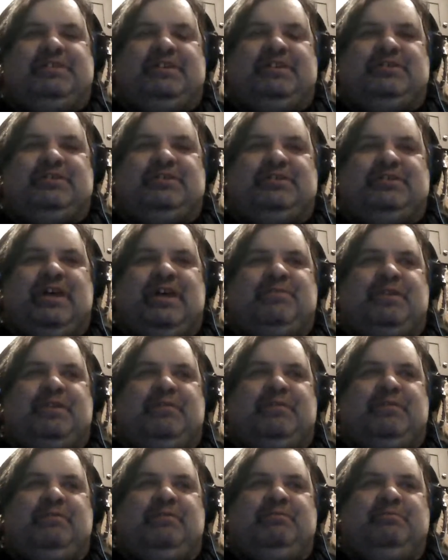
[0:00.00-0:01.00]
up to 6 or
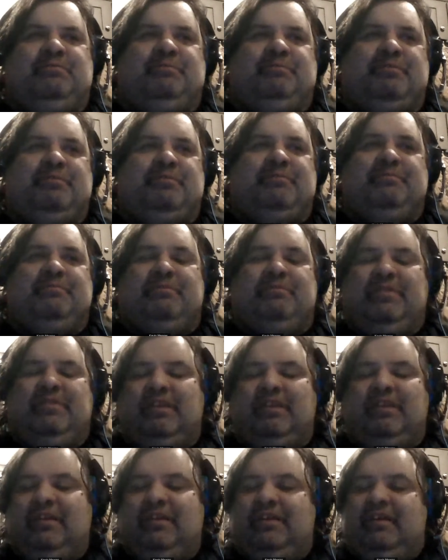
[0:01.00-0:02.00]
7,
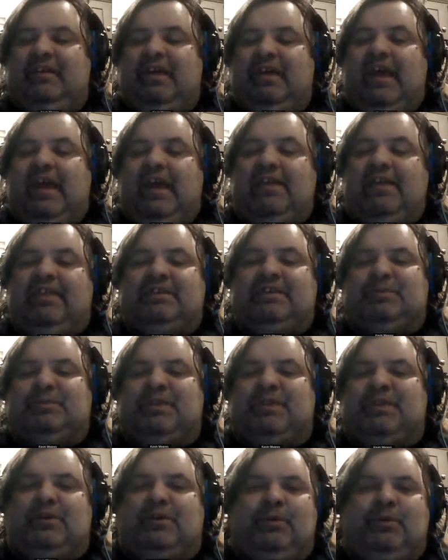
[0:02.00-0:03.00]
at
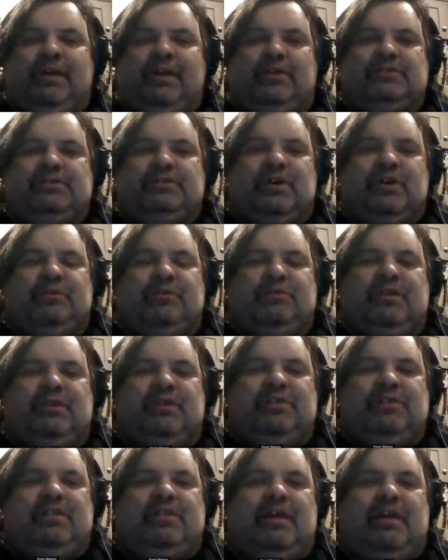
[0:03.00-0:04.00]
least within a week or so
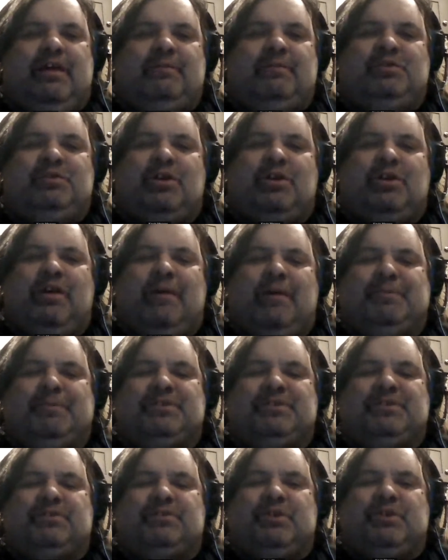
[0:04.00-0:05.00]
of
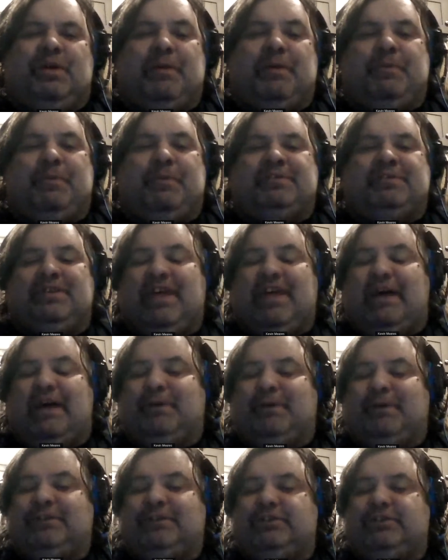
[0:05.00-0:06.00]
episodes going up. I'll say
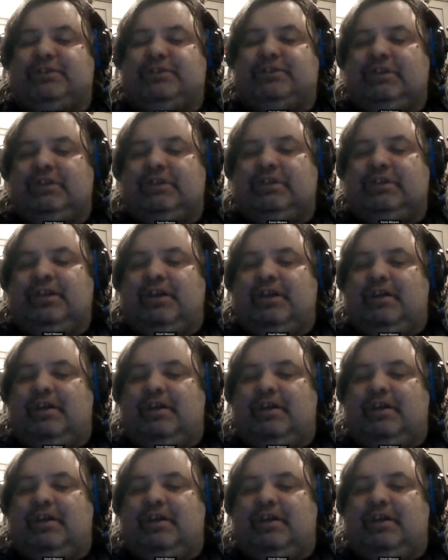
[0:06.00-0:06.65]
that much.